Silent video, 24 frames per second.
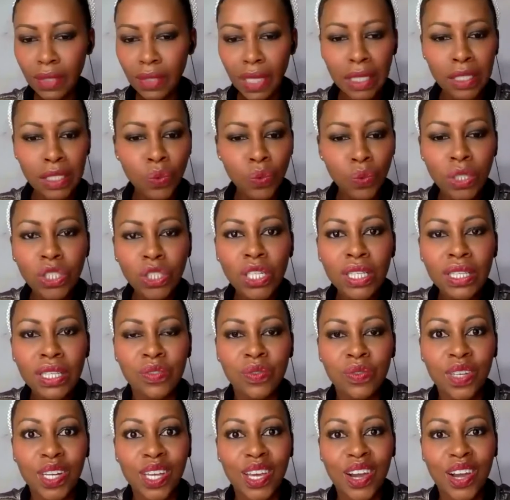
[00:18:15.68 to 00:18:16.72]
is watching this
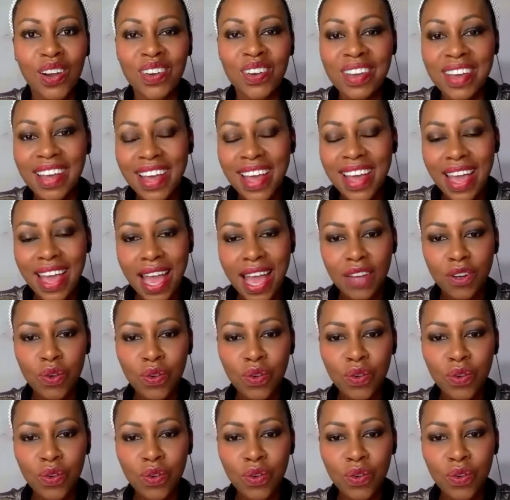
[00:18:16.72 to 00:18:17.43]
video and